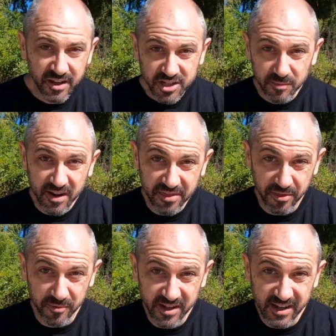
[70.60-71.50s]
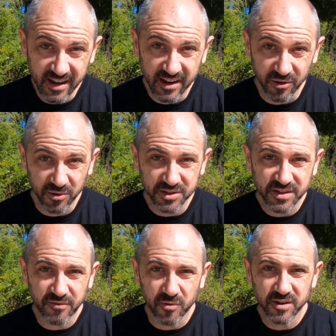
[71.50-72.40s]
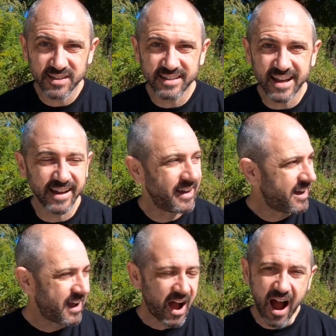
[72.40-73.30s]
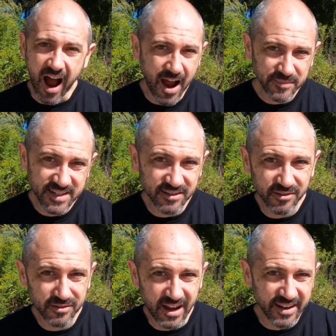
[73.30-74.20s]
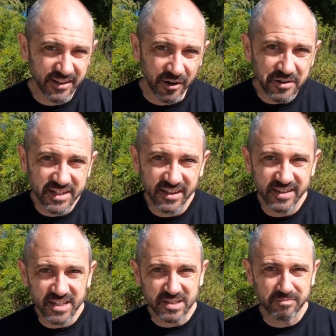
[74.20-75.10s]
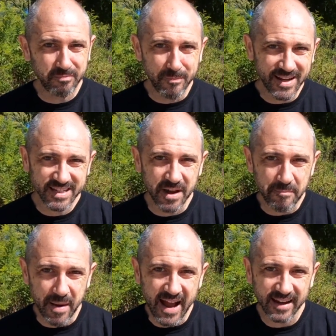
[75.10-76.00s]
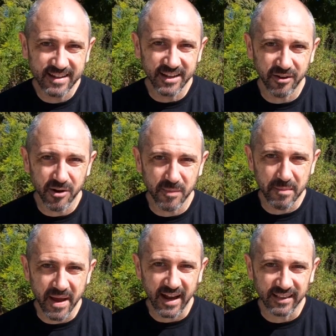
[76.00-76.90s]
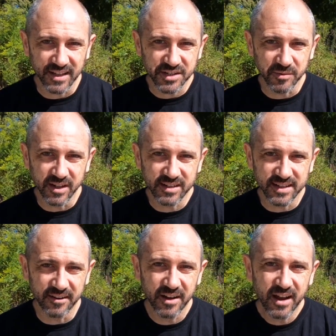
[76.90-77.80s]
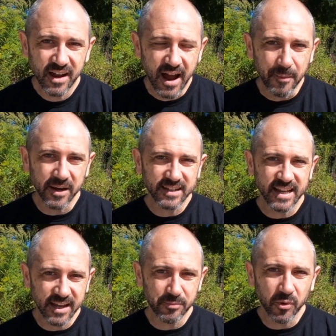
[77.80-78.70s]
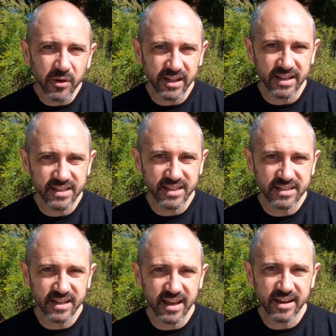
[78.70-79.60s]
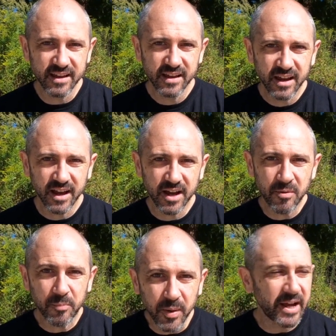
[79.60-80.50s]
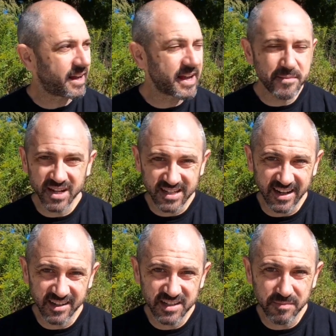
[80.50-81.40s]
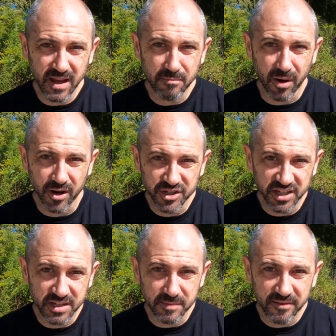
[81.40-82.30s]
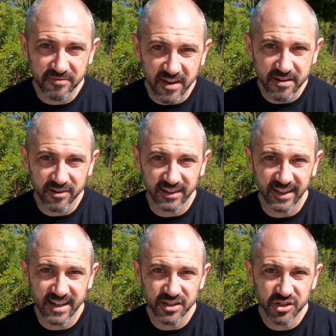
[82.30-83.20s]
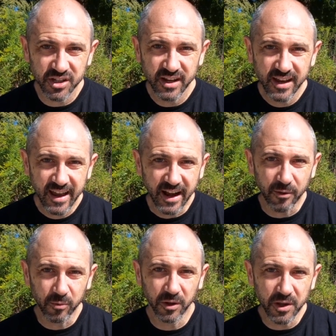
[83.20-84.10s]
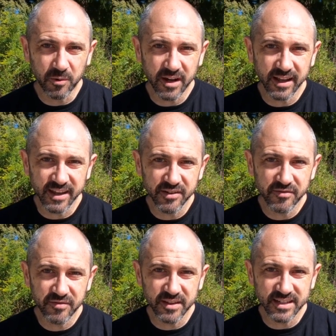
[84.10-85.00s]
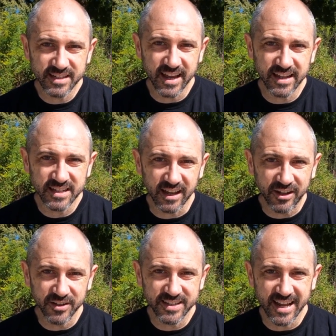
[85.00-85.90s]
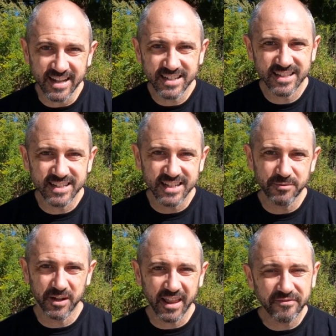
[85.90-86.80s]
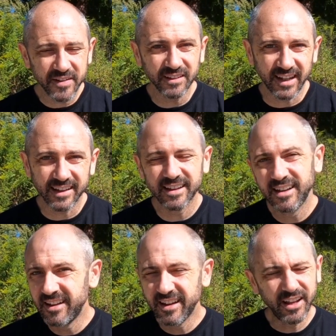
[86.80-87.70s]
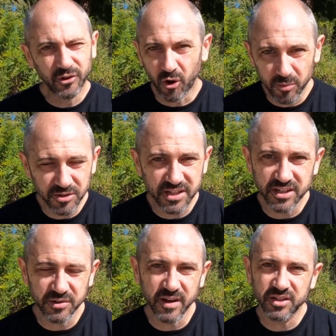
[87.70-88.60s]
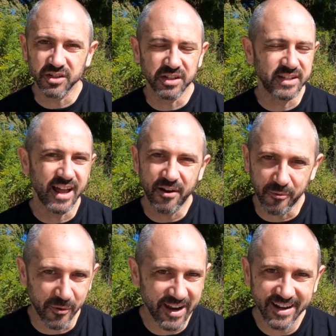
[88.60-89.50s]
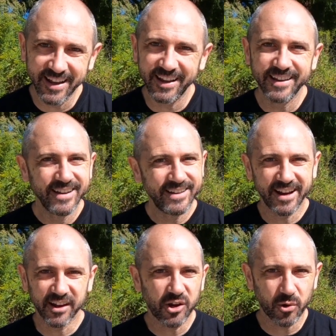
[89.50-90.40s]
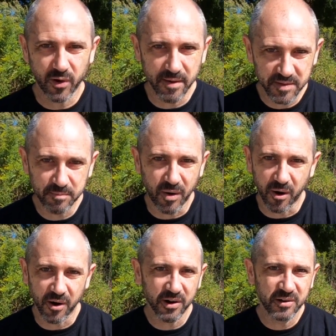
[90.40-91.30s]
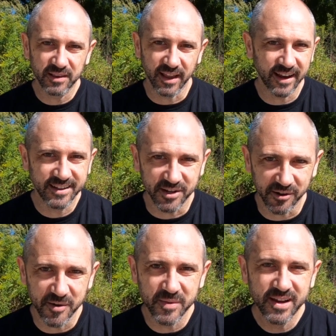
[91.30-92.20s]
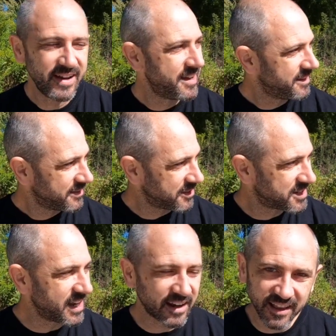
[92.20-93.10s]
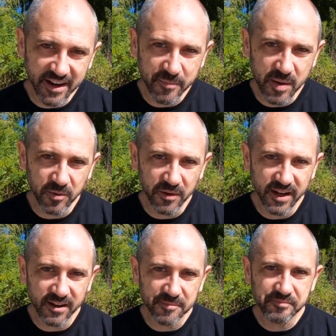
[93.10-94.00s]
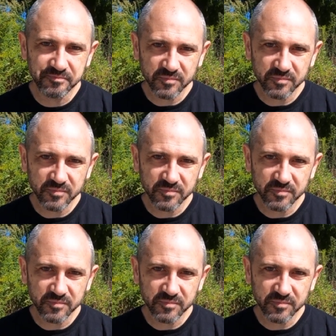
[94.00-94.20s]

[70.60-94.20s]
So my three goals for today. I'm still kind of nursing this messed up back. You know, I hurt my back last week, so I'm going to take it pretty easy today. Uh, but I am excited to be at Marsh. This is my favorite ledge, and I really want to give these skates a good test to see what they feel like in normal situations, not raining, not a cramped park like Durham. There's not a lot of people here.